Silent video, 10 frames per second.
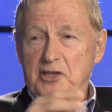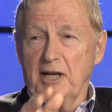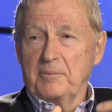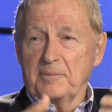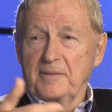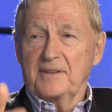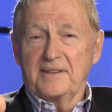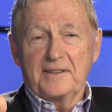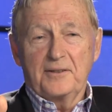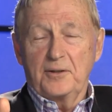some
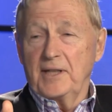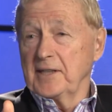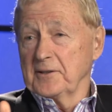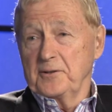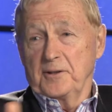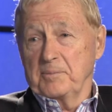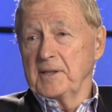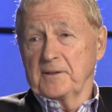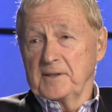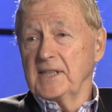knew how to do it
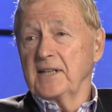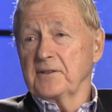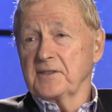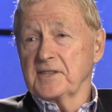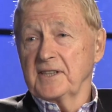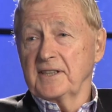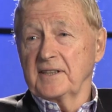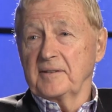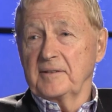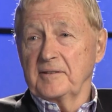better than others,
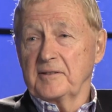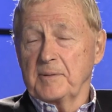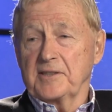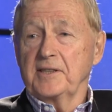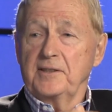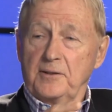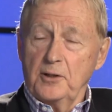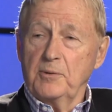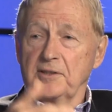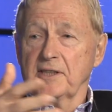especially the
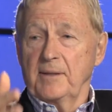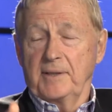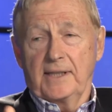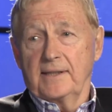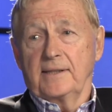new ones coming in.